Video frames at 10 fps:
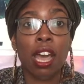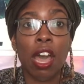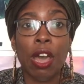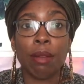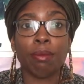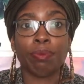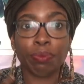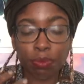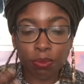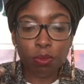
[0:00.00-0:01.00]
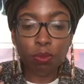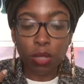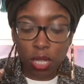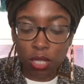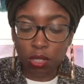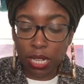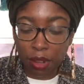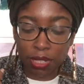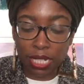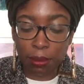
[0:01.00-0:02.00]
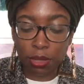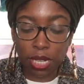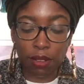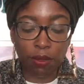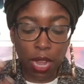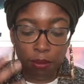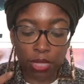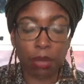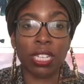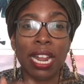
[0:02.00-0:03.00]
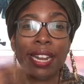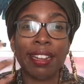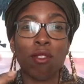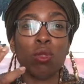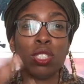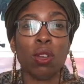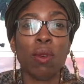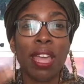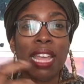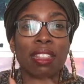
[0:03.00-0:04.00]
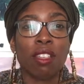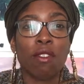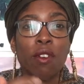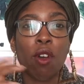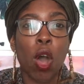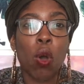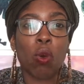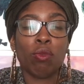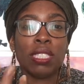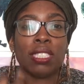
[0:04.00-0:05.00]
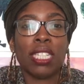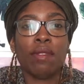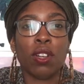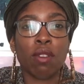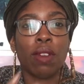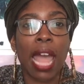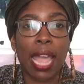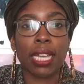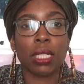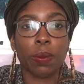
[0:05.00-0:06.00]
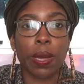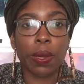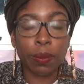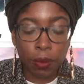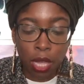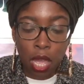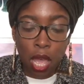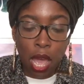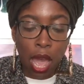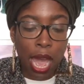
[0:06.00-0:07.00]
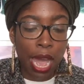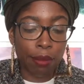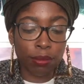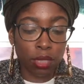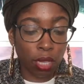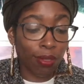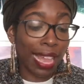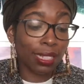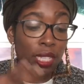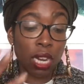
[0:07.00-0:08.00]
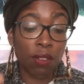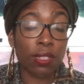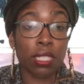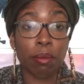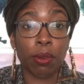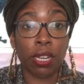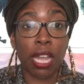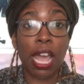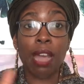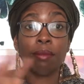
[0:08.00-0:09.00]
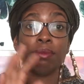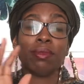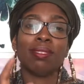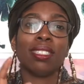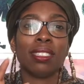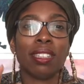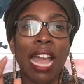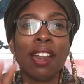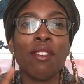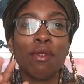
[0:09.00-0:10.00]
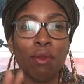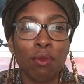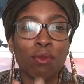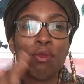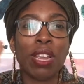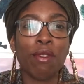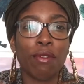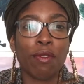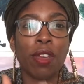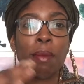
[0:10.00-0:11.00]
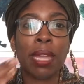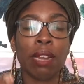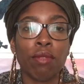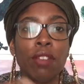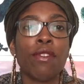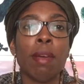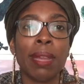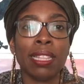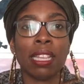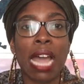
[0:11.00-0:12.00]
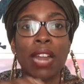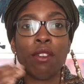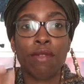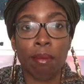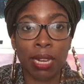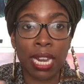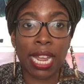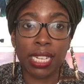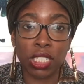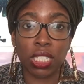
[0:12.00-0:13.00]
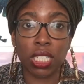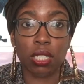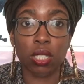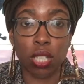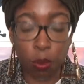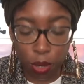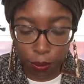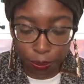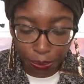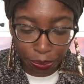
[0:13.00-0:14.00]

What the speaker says: So it's that reception, and also the whole receiving of light as well. So that's another symbol, kind of reaffirming the kind of feminine energy and so on.